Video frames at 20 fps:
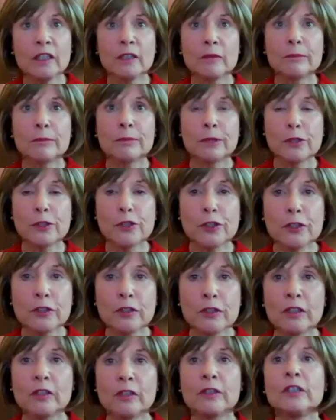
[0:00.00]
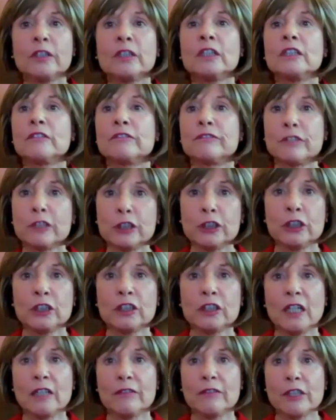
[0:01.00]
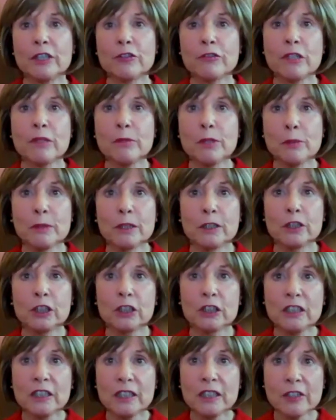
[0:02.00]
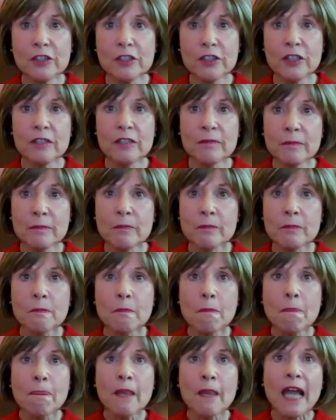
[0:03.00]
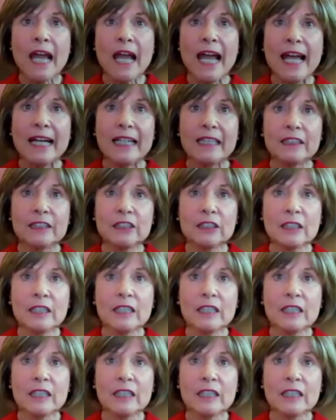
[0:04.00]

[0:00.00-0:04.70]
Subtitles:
personal version of extreme spiritual addiction. And